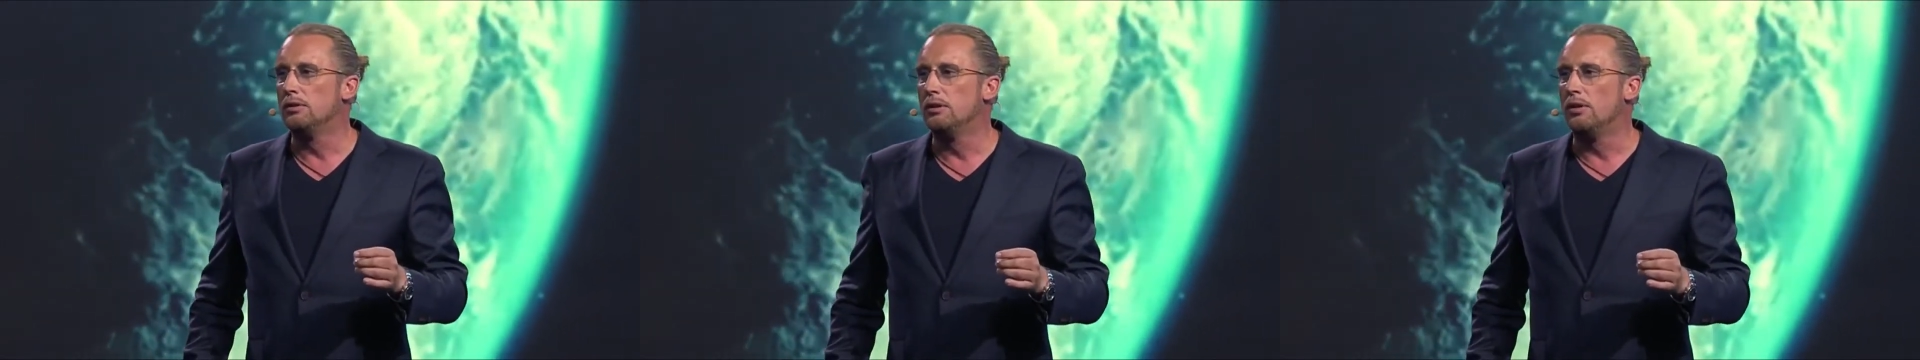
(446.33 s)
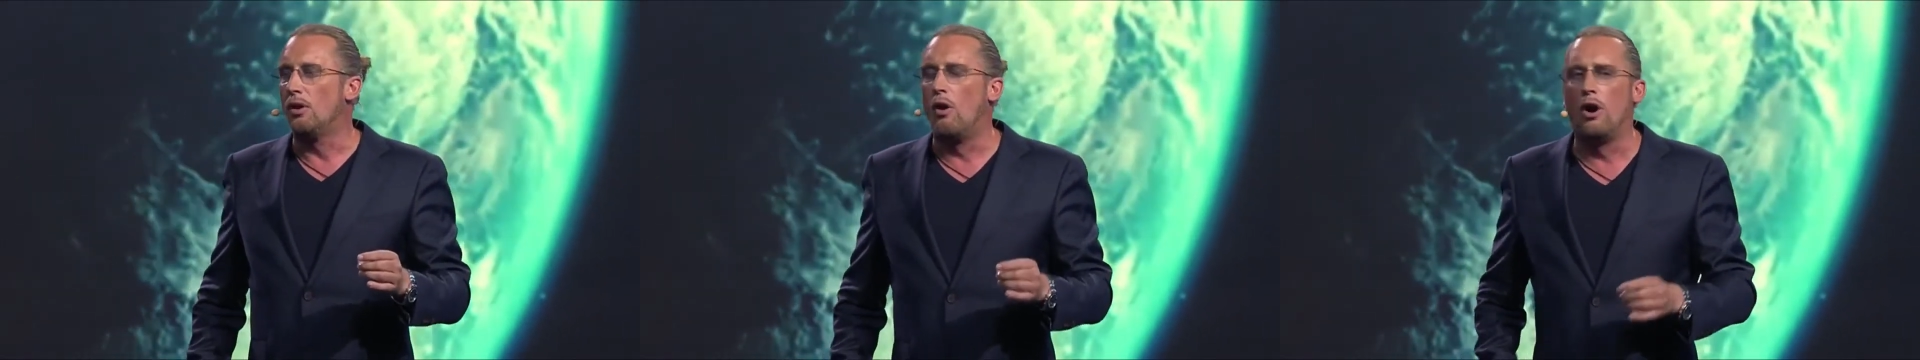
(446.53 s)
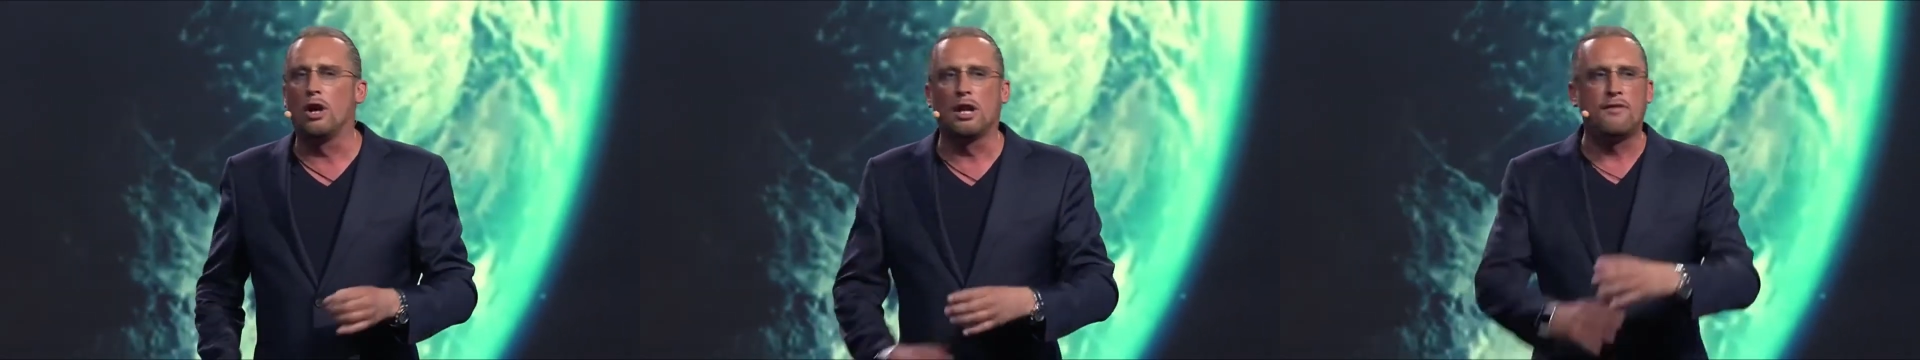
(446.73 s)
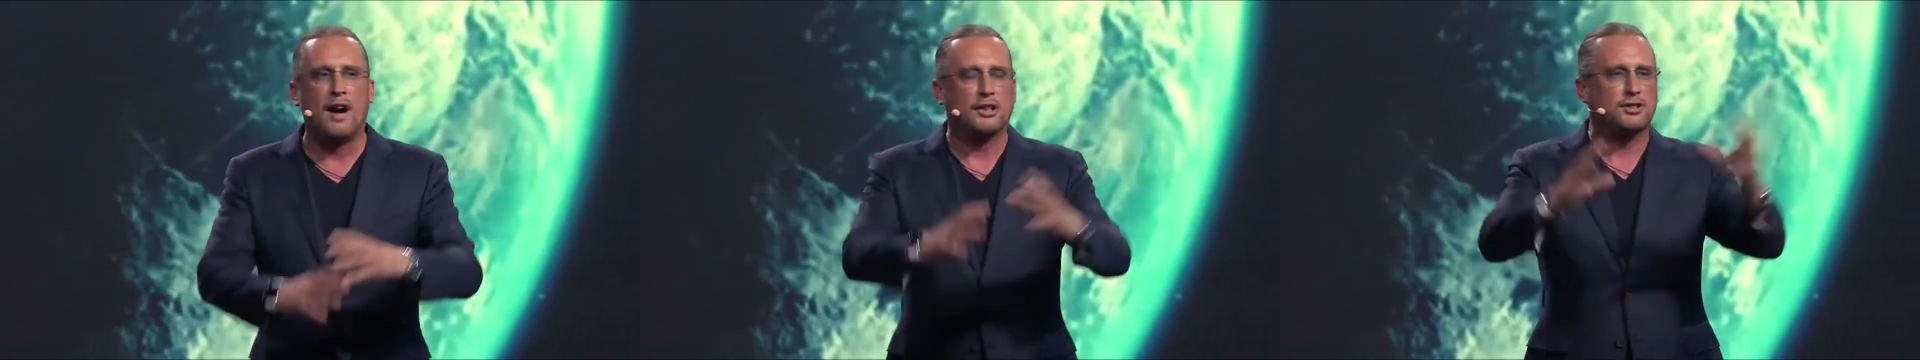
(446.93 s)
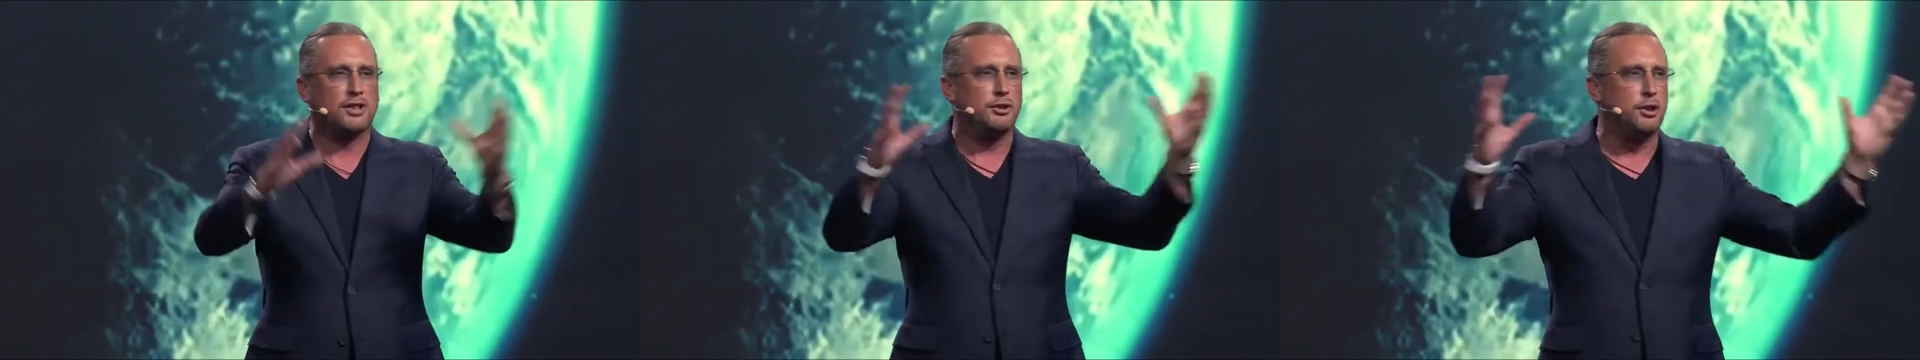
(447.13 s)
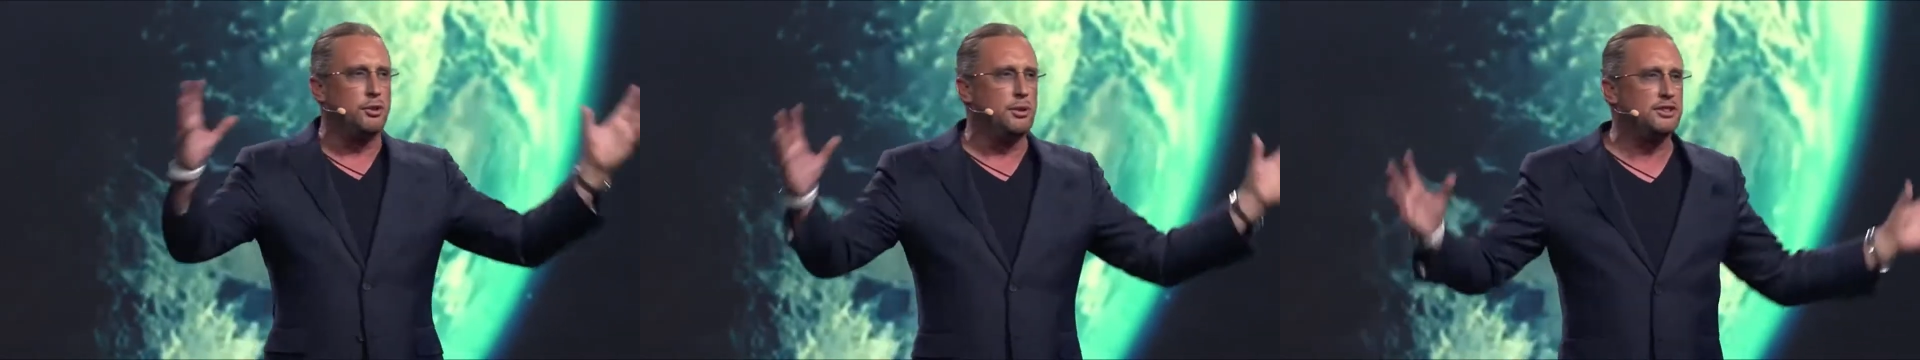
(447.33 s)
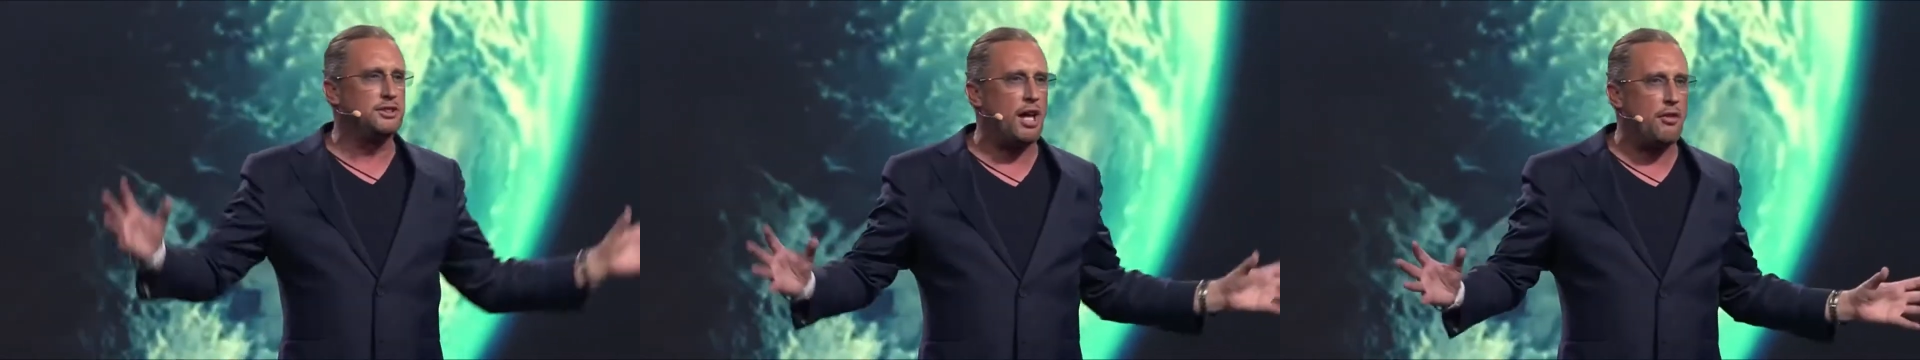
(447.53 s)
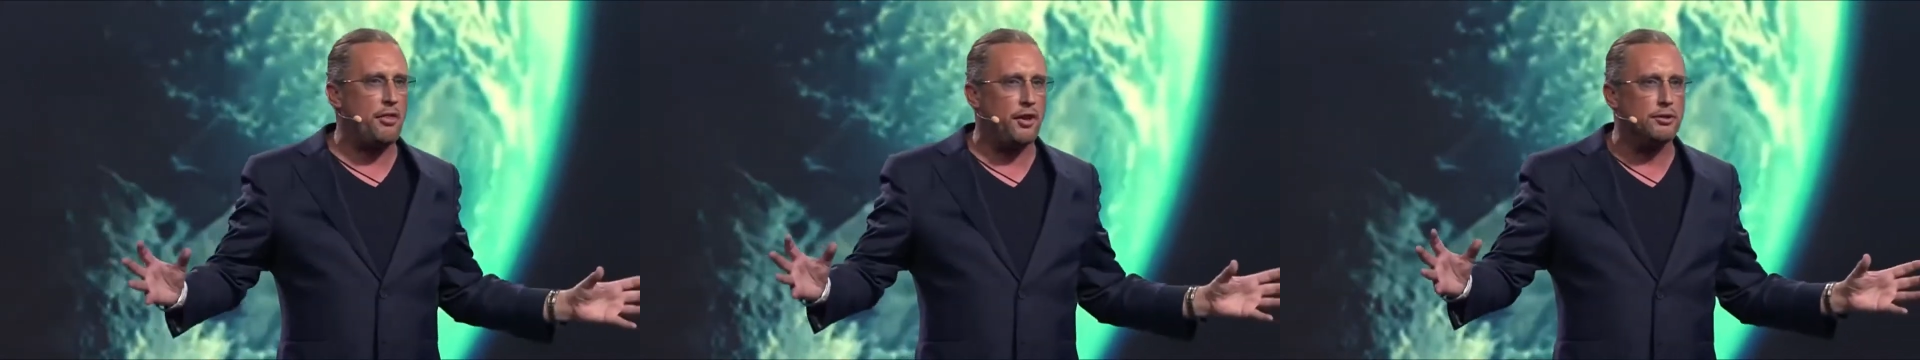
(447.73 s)
All of us are doing
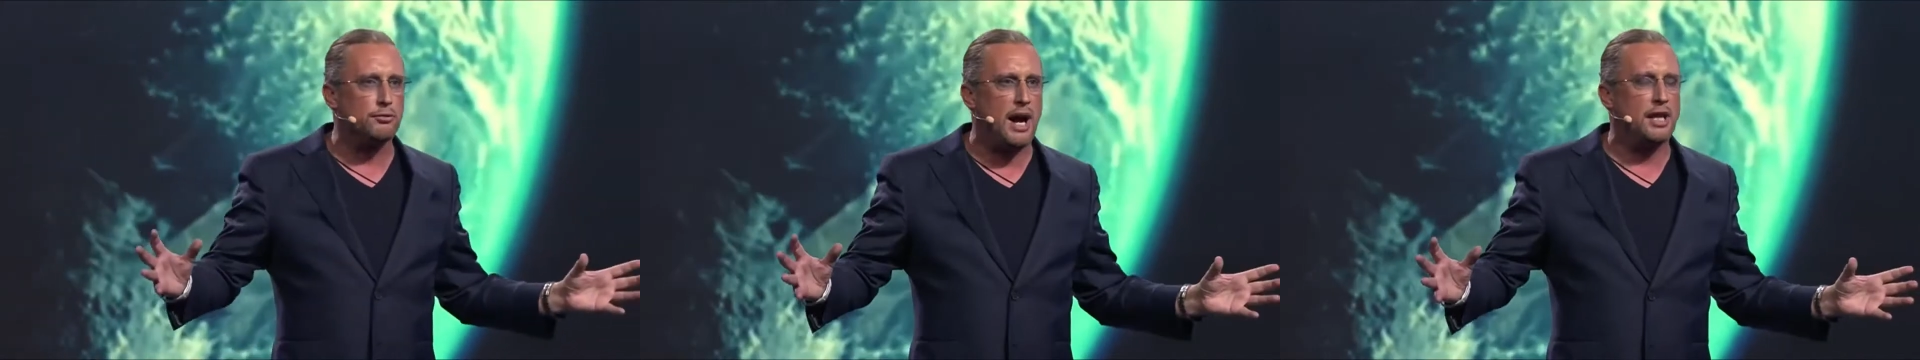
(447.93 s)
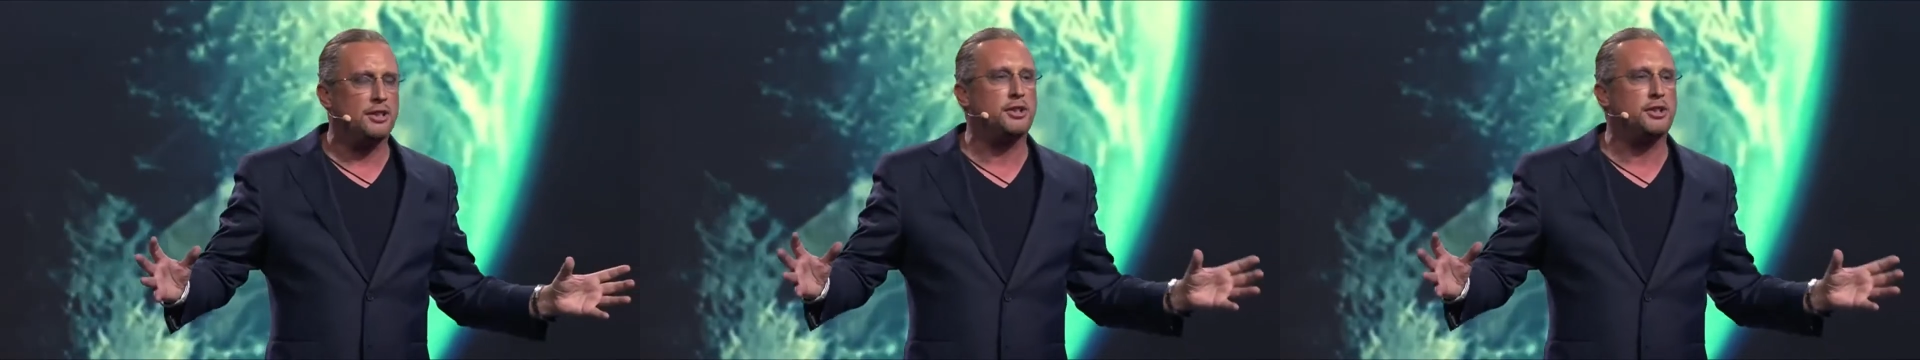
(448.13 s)
something right